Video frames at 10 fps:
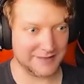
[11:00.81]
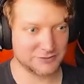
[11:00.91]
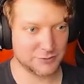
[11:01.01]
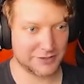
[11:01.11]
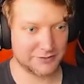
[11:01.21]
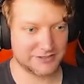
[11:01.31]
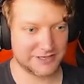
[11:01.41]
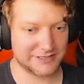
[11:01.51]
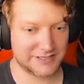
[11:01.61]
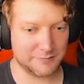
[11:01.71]
That's one of those
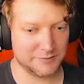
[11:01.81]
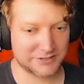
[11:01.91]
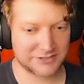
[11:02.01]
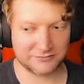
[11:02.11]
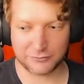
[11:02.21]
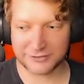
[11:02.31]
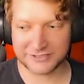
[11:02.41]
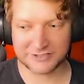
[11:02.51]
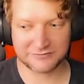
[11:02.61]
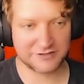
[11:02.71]
things that mimics the
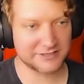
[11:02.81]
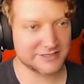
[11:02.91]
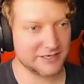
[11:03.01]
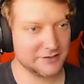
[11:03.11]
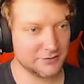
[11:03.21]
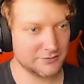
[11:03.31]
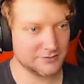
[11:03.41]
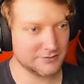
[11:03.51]
voices of things they killed.